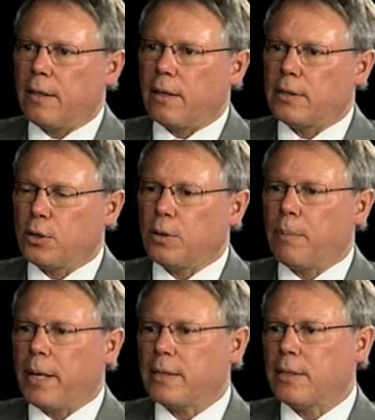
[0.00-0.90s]
certain
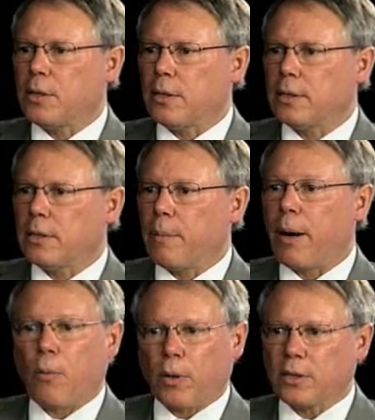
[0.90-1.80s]
messages
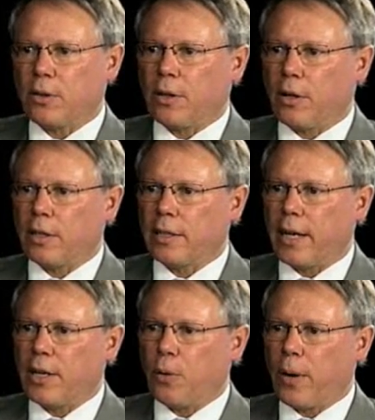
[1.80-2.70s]
about what's going on in
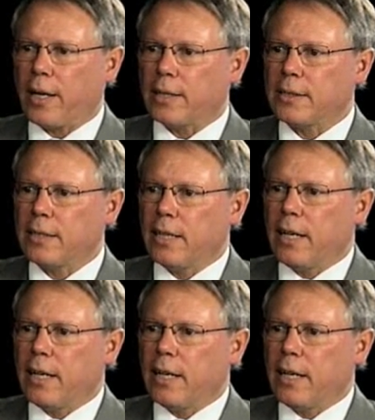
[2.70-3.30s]
AUS.